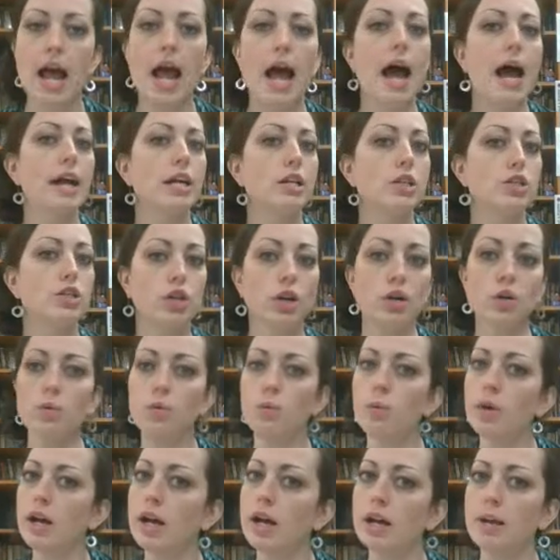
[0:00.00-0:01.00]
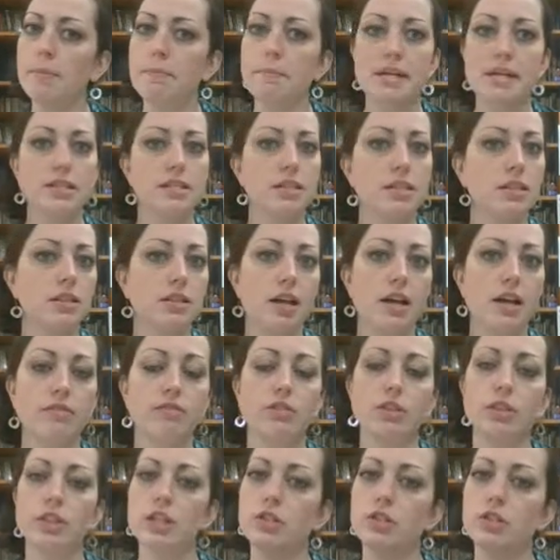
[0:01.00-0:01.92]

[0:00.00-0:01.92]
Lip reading: I don't want a basic level,